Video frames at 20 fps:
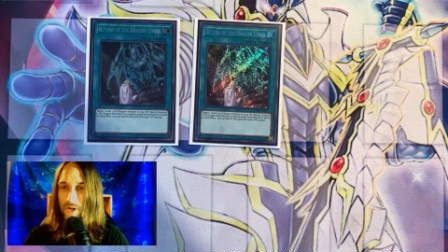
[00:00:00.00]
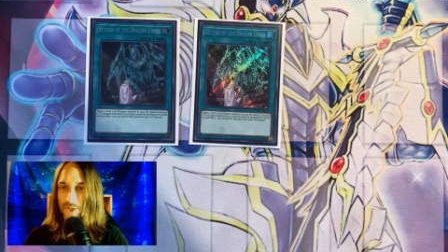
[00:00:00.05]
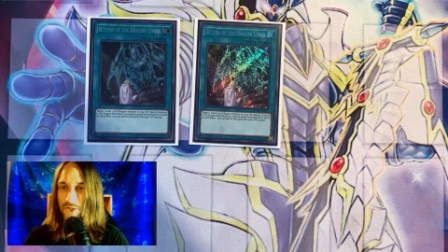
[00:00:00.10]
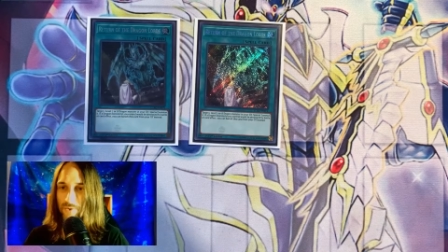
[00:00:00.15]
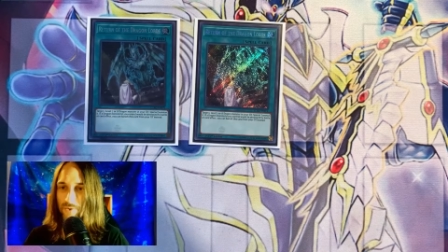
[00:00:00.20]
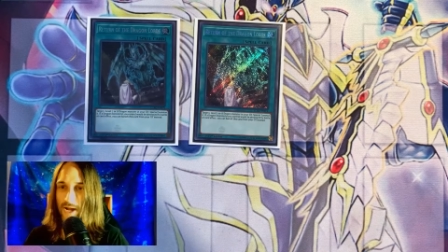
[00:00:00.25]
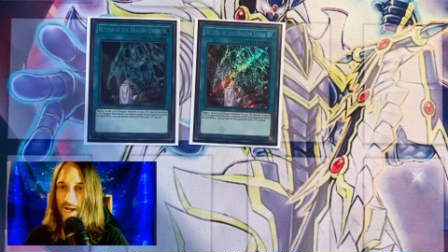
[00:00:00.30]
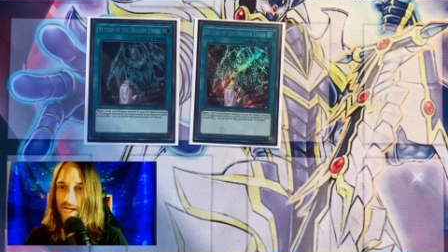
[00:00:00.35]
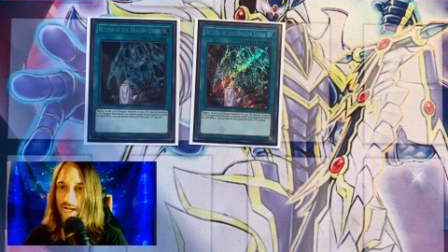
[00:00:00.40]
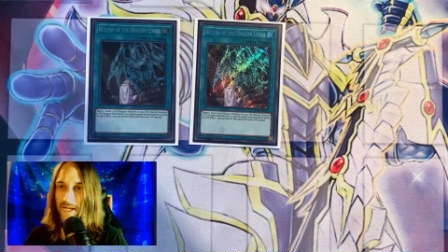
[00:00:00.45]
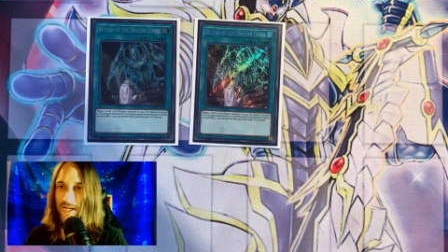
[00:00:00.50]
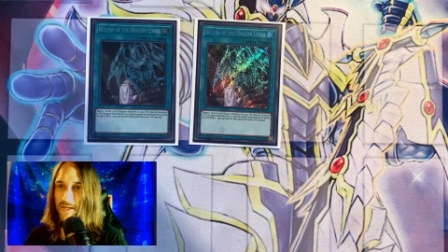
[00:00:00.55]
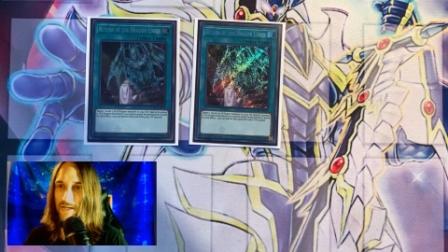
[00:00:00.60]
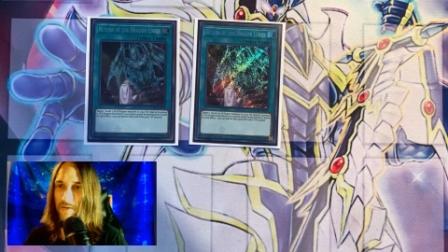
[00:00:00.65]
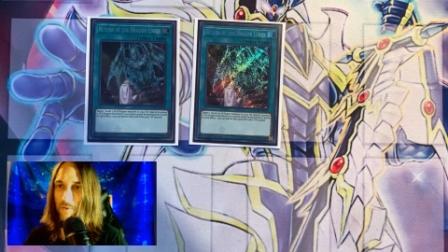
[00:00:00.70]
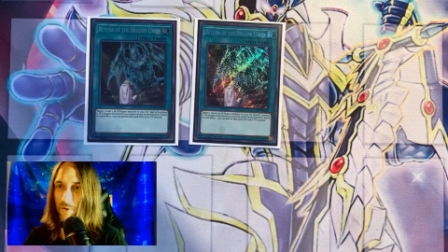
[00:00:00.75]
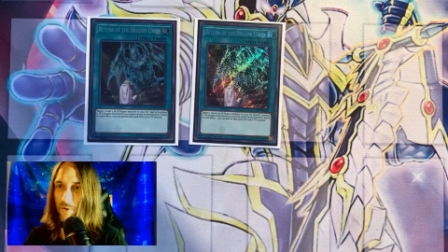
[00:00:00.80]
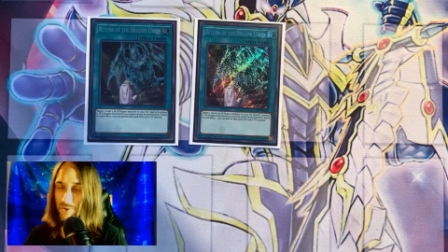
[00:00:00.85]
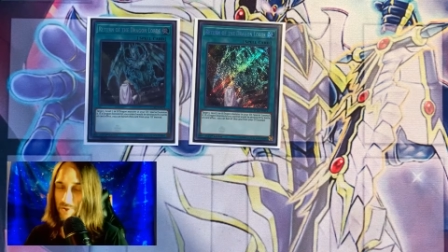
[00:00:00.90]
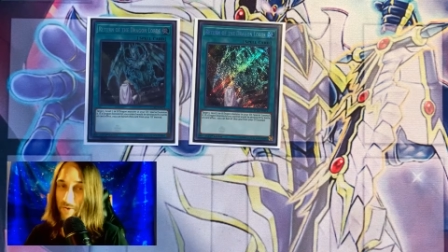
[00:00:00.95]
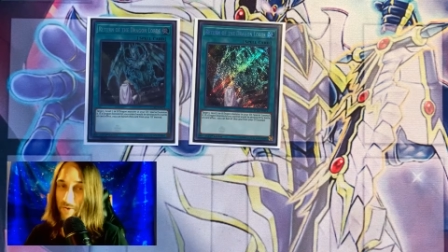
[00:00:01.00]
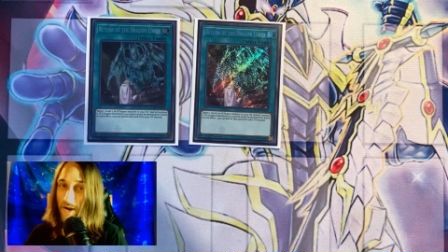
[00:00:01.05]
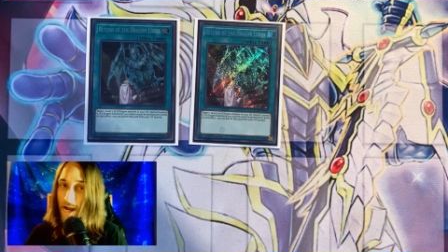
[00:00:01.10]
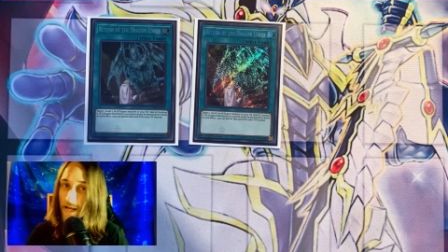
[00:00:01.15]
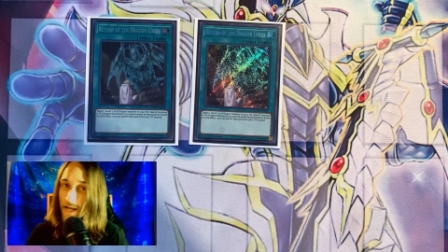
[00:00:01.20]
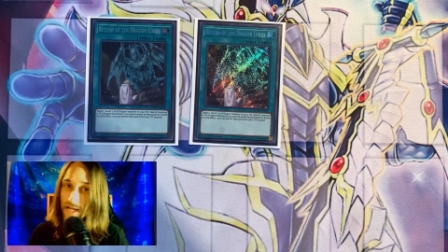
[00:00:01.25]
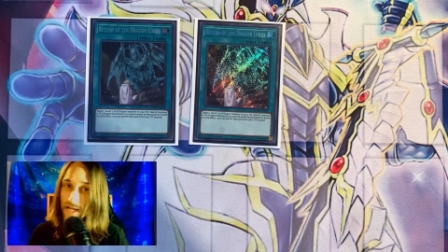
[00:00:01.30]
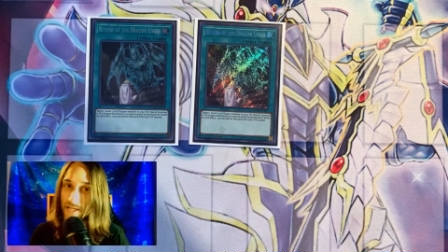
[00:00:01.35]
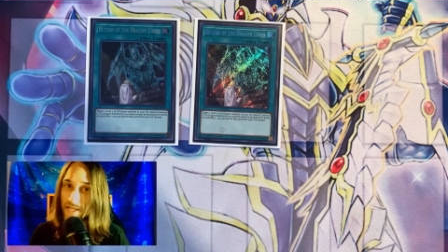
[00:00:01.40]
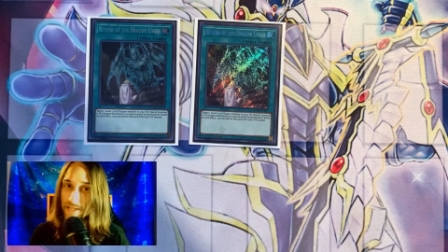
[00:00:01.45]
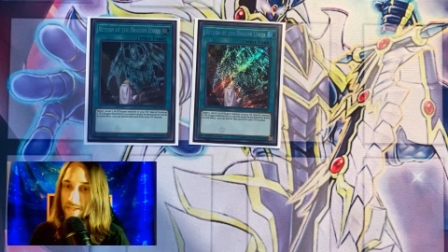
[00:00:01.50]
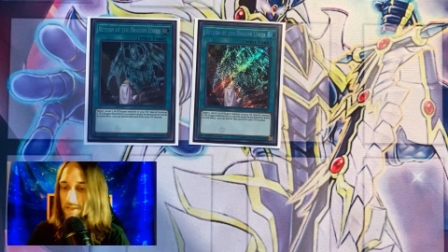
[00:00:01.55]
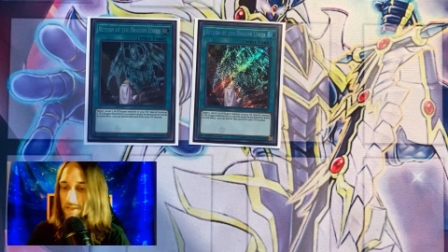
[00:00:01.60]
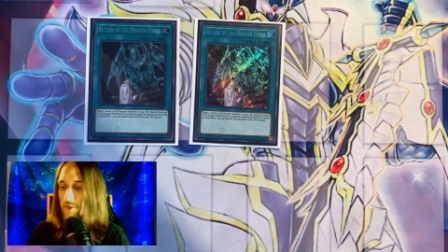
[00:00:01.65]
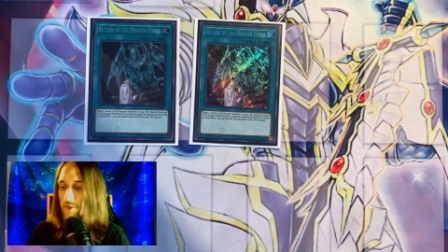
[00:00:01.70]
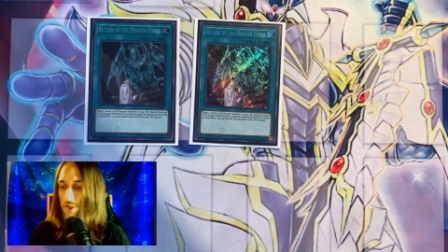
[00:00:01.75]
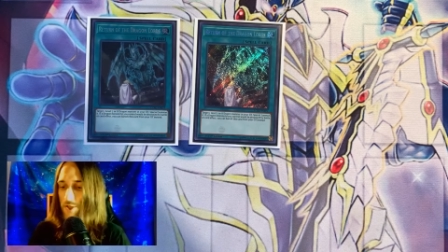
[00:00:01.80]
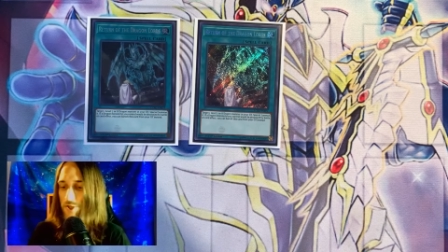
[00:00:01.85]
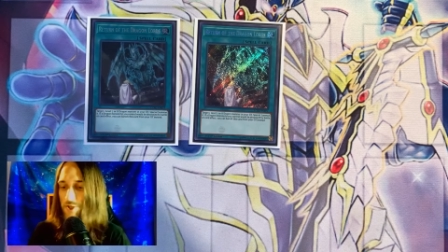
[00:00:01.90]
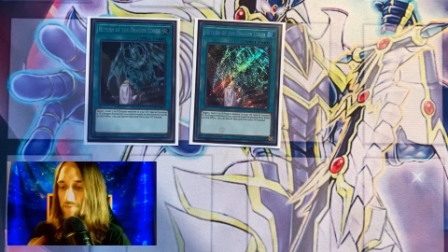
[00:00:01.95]
a dragon or dragons,
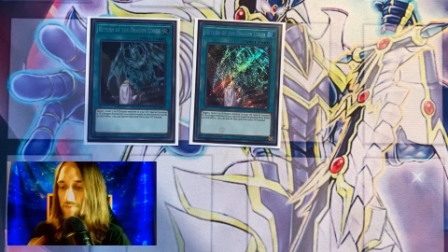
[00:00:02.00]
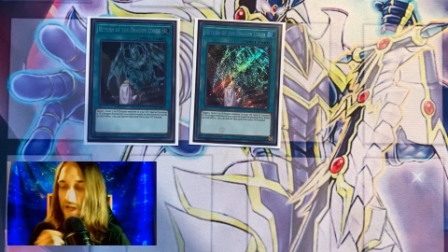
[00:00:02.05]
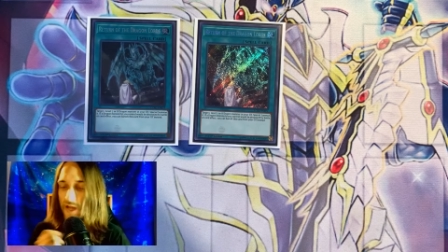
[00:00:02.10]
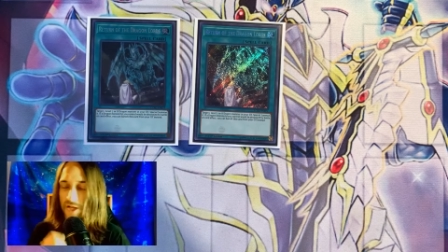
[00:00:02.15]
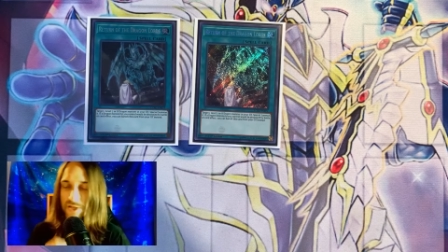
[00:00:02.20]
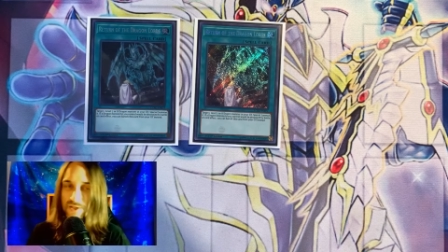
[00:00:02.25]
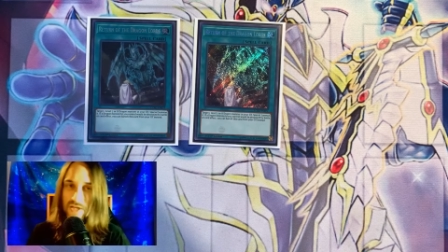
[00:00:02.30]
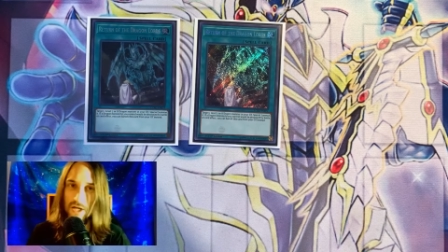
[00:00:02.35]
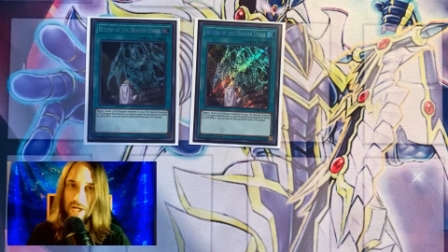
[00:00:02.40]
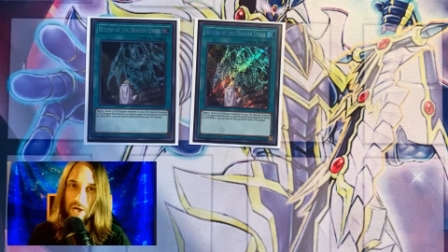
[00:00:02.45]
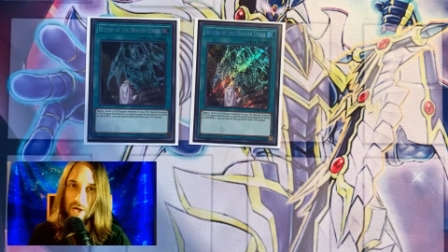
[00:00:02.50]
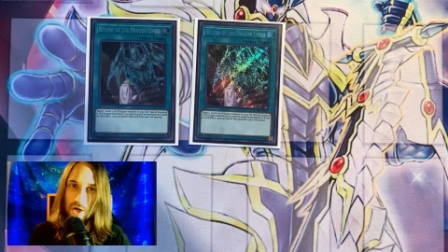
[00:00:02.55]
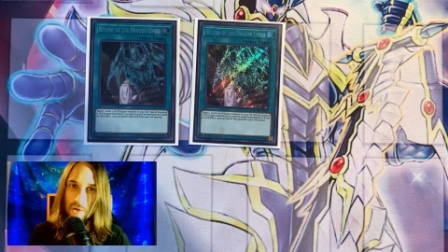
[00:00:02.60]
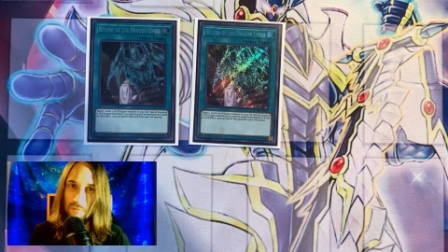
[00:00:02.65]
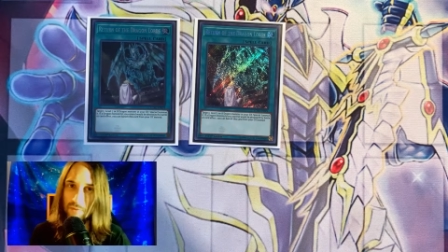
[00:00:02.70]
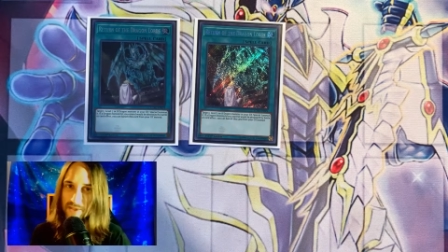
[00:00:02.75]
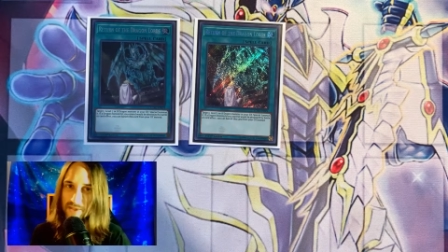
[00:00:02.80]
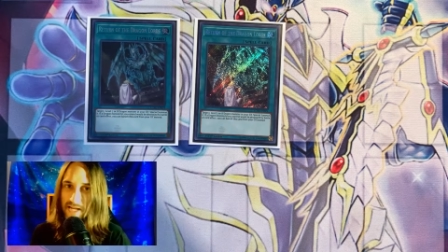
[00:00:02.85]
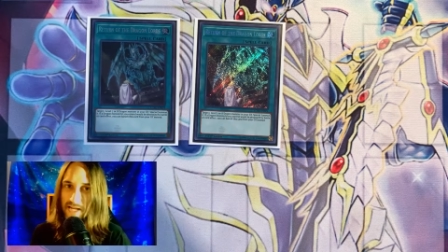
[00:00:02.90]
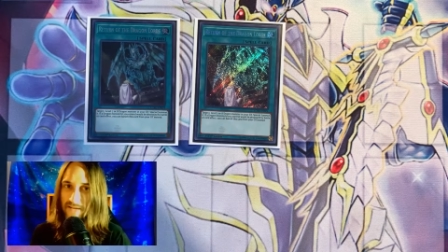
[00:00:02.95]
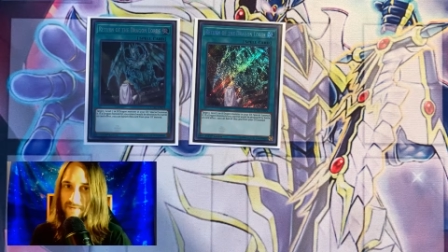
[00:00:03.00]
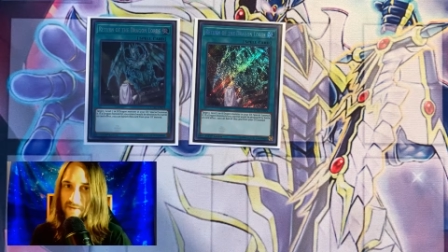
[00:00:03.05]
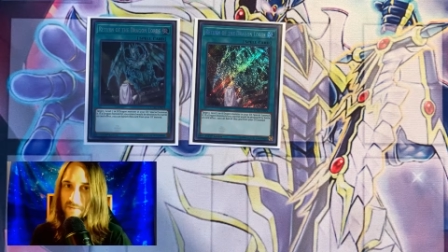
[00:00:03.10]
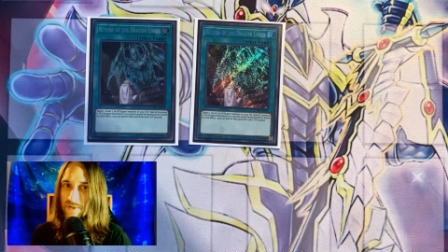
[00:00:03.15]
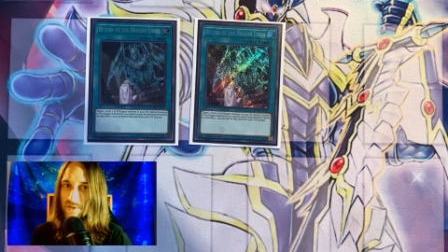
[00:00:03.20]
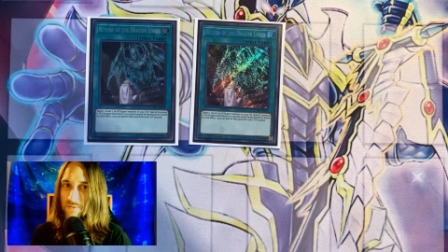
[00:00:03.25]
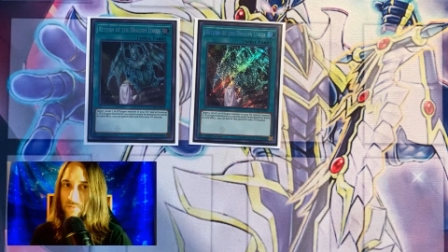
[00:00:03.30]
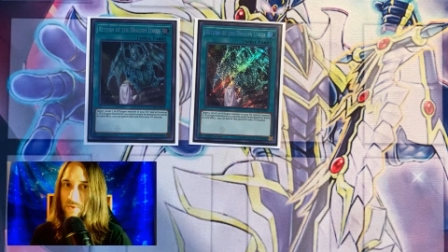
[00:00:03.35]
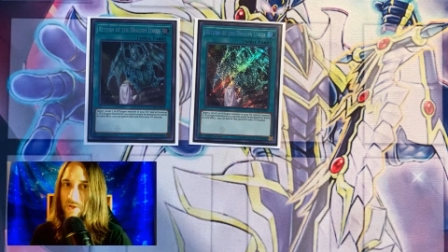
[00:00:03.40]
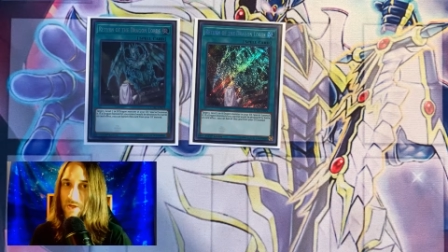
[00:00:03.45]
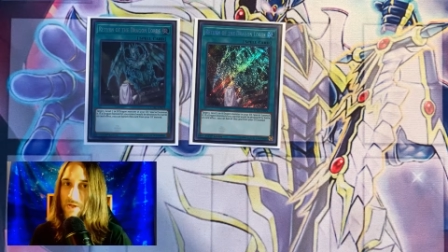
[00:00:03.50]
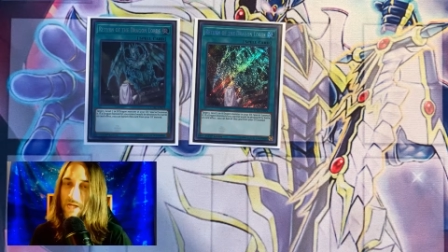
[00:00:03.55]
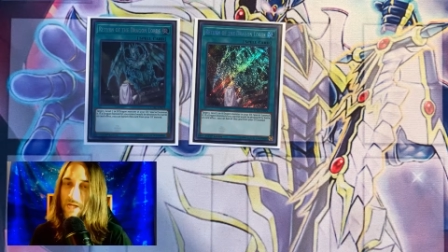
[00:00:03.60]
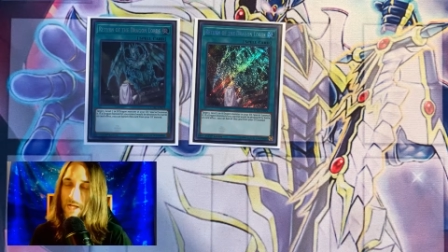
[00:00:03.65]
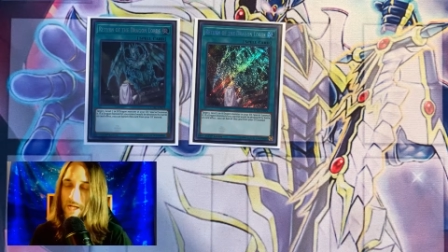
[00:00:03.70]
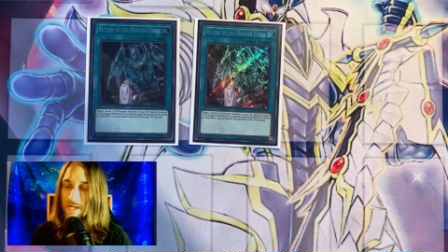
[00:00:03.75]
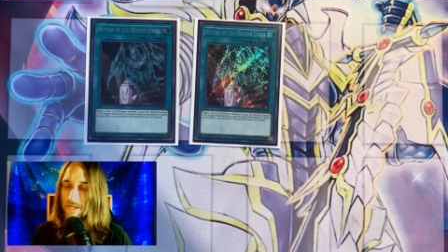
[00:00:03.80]
you can just banish that card and protect them as well.